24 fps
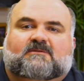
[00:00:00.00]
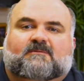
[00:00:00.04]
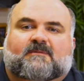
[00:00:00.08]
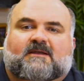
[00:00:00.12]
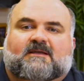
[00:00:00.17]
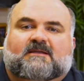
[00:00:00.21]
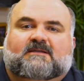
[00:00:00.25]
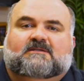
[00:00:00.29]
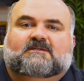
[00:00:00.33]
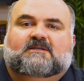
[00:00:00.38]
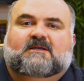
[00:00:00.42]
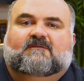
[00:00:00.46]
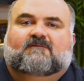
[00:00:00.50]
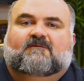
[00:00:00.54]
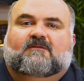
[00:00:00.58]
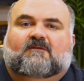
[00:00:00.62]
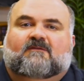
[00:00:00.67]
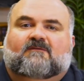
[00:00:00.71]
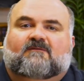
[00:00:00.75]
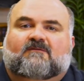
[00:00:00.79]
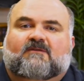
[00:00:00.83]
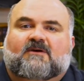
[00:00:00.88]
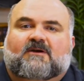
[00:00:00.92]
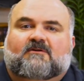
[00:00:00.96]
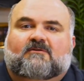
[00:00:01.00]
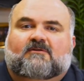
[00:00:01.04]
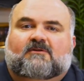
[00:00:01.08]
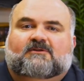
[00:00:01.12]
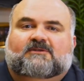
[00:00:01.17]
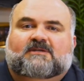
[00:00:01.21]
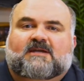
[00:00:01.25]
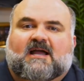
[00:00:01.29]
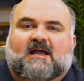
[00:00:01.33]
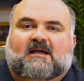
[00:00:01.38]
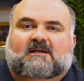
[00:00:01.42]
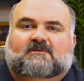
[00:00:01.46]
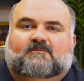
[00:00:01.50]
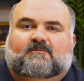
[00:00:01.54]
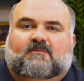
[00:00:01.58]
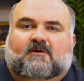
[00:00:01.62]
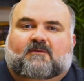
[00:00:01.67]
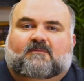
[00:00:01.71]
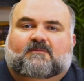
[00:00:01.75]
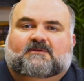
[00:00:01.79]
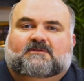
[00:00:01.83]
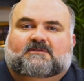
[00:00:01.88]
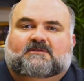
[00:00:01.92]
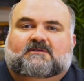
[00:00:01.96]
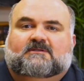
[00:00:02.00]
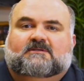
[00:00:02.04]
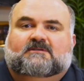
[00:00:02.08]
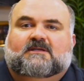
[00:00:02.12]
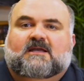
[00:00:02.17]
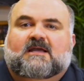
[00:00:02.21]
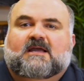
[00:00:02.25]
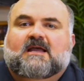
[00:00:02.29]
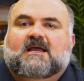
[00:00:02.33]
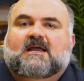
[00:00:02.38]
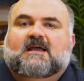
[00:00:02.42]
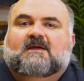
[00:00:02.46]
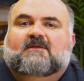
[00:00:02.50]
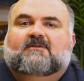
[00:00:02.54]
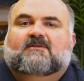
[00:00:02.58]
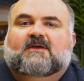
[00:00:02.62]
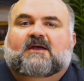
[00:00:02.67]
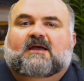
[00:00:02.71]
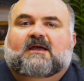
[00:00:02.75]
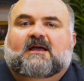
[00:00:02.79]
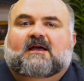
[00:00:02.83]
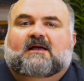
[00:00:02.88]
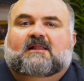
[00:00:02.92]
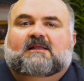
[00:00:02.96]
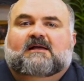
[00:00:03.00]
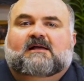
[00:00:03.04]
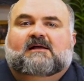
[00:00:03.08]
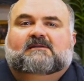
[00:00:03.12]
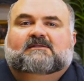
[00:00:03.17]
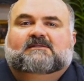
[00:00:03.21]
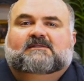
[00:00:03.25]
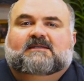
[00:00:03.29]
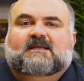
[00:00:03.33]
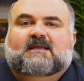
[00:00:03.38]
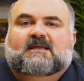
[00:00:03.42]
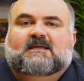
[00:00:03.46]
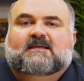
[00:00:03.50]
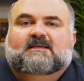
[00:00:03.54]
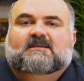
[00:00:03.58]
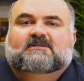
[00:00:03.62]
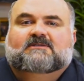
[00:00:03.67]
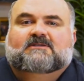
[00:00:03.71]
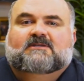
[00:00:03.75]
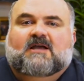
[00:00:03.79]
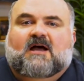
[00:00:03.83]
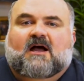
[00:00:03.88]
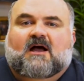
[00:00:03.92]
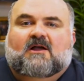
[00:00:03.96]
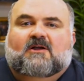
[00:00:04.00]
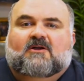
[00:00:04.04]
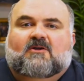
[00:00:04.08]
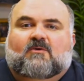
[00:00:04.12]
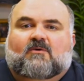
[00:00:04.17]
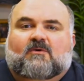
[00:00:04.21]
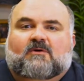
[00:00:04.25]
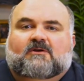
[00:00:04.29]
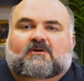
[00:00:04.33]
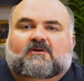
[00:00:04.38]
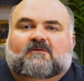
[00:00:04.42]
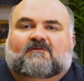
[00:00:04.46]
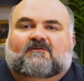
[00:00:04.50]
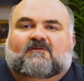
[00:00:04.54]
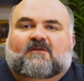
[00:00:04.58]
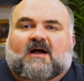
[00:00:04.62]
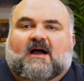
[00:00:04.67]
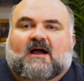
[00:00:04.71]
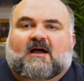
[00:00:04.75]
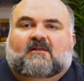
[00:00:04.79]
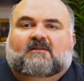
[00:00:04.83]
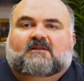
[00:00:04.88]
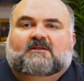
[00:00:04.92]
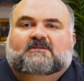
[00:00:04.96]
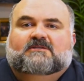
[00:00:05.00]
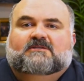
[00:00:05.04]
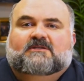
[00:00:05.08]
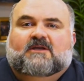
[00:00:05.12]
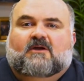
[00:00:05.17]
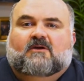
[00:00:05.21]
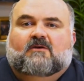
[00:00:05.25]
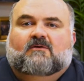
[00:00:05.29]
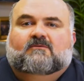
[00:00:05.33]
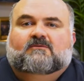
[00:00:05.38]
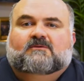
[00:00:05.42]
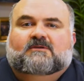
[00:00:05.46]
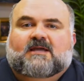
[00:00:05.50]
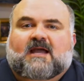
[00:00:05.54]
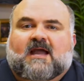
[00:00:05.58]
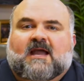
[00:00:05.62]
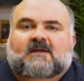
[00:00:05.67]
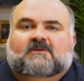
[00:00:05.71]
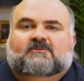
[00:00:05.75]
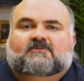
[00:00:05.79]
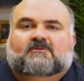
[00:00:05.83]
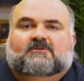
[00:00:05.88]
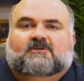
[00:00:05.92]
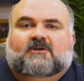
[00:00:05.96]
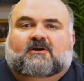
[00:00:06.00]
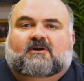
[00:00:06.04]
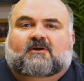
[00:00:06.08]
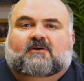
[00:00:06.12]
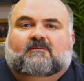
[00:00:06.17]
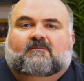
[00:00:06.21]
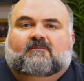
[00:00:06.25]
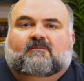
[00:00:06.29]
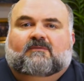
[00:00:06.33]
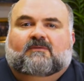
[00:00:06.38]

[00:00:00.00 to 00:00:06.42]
means that for federal tax purposes, the LLC is not going to file its own tax return.